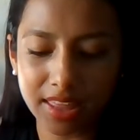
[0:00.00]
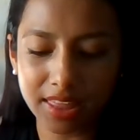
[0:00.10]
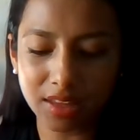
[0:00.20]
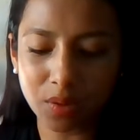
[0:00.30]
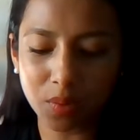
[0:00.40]

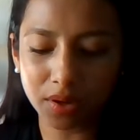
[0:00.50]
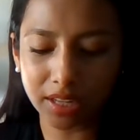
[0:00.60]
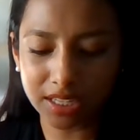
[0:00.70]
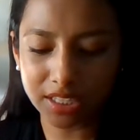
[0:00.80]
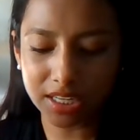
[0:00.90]
the
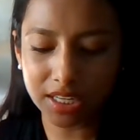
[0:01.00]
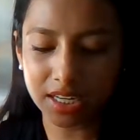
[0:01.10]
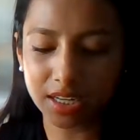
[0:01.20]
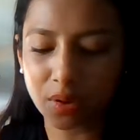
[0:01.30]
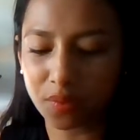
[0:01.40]

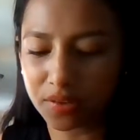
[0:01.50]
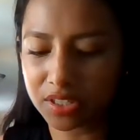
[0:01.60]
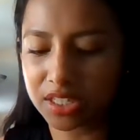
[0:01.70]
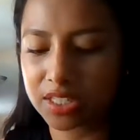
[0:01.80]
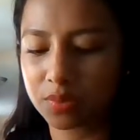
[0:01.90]
correlation
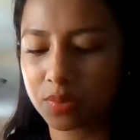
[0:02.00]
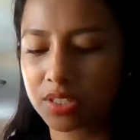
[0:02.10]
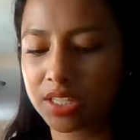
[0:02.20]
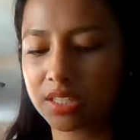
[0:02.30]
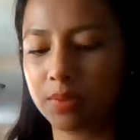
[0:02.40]
coefficients were
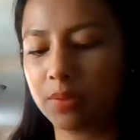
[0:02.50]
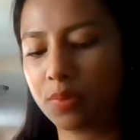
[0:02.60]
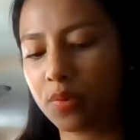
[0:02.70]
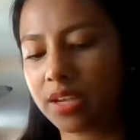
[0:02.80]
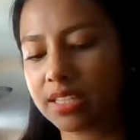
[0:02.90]
said to be
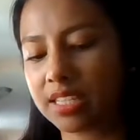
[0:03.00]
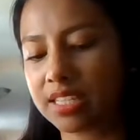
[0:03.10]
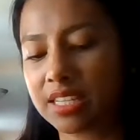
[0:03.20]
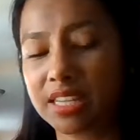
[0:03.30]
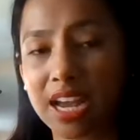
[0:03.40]

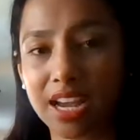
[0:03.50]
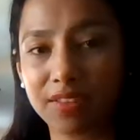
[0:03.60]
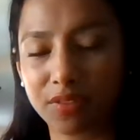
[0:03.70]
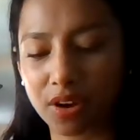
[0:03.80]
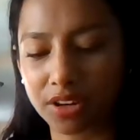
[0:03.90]

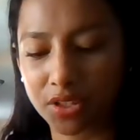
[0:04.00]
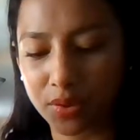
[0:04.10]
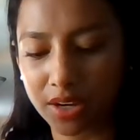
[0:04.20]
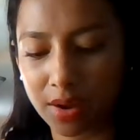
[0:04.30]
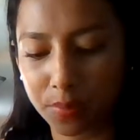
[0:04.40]
0.69 for
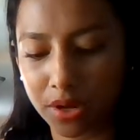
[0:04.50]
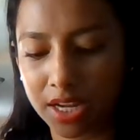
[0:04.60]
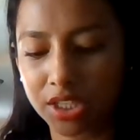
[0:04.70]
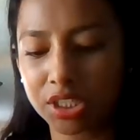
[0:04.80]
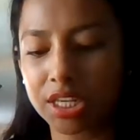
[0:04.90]
auditory
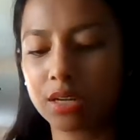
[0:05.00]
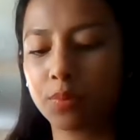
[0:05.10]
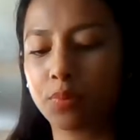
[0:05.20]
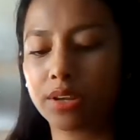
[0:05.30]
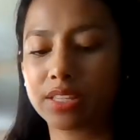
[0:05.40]
comprehension,
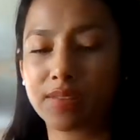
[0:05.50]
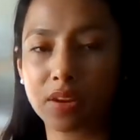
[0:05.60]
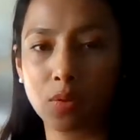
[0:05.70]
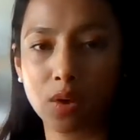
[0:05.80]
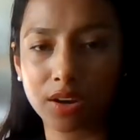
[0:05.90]

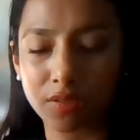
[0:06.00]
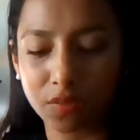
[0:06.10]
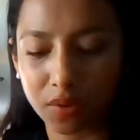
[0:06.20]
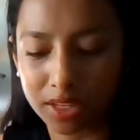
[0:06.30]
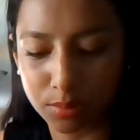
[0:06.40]
0.71
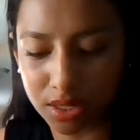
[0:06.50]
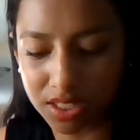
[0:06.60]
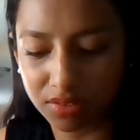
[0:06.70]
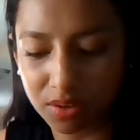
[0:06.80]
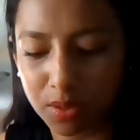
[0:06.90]
for
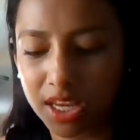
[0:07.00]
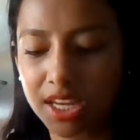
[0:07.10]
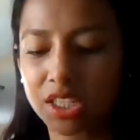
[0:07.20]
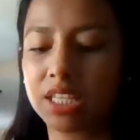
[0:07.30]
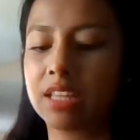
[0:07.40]
expressive
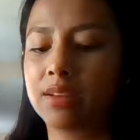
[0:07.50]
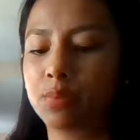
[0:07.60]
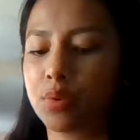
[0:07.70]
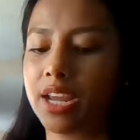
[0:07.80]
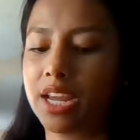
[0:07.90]
communication, and then
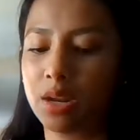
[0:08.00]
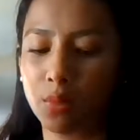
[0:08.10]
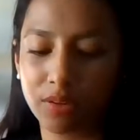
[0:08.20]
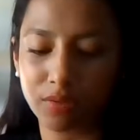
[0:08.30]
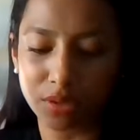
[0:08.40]

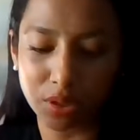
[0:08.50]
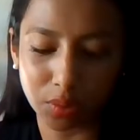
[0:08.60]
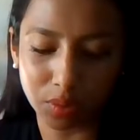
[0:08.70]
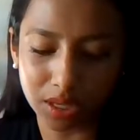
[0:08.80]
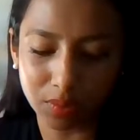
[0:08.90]
0.81 for
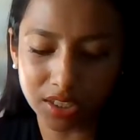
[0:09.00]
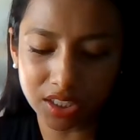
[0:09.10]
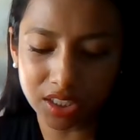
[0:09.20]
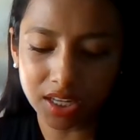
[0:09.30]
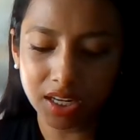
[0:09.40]
total
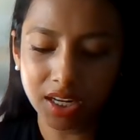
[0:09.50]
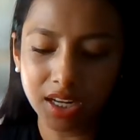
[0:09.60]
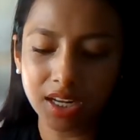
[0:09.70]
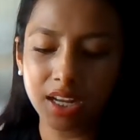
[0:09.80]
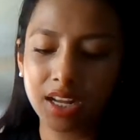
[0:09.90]
language.
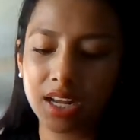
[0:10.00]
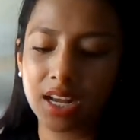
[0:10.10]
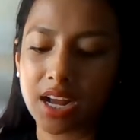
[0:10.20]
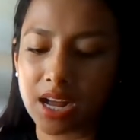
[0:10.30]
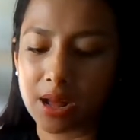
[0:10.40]

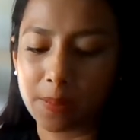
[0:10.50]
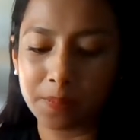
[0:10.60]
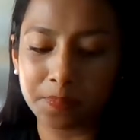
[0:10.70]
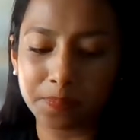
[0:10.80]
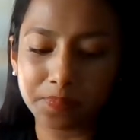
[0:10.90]

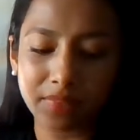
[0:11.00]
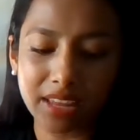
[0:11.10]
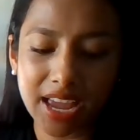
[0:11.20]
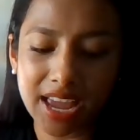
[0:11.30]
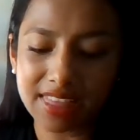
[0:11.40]
And
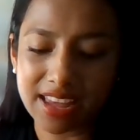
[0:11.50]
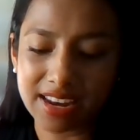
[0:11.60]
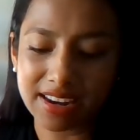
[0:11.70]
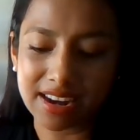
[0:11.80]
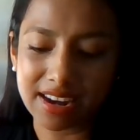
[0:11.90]

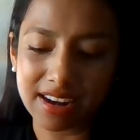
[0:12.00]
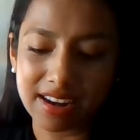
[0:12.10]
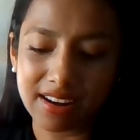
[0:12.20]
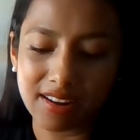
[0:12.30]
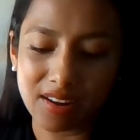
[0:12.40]
then
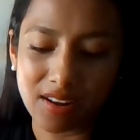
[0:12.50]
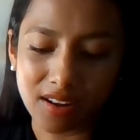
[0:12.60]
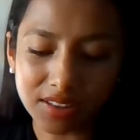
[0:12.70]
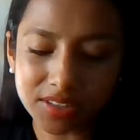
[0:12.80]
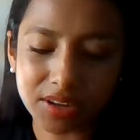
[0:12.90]

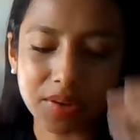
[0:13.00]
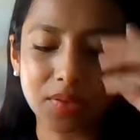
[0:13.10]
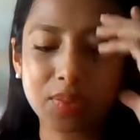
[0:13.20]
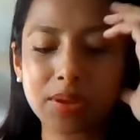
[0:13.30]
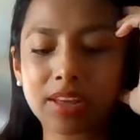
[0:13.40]
also
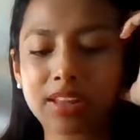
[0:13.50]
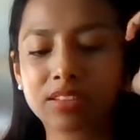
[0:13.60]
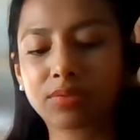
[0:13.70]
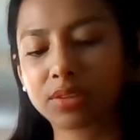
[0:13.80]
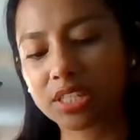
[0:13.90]
the
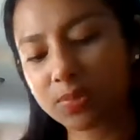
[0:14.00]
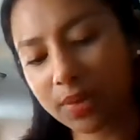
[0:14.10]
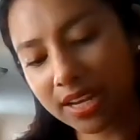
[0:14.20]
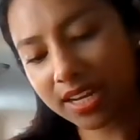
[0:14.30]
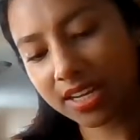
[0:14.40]
PLS-4
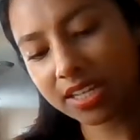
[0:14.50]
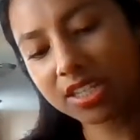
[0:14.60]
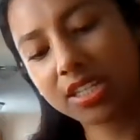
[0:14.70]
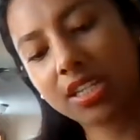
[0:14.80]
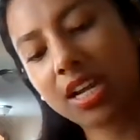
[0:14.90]
Spanish,